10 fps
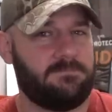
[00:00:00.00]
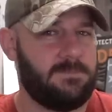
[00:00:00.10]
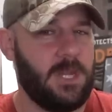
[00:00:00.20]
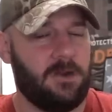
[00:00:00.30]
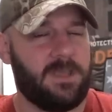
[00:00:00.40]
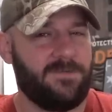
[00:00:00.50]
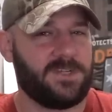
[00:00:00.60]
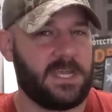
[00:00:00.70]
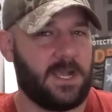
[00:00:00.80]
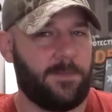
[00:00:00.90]
you know, give or
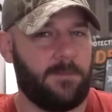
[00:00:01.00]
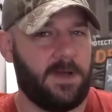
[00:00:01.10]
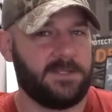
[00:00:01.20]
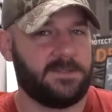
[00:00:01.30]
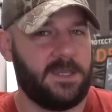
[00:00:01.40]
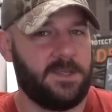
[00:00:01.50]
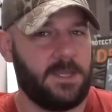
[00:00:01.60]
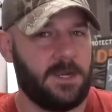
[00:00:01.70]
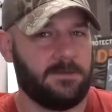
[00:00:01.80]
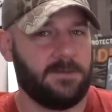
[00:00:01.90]
take a couple months in the year,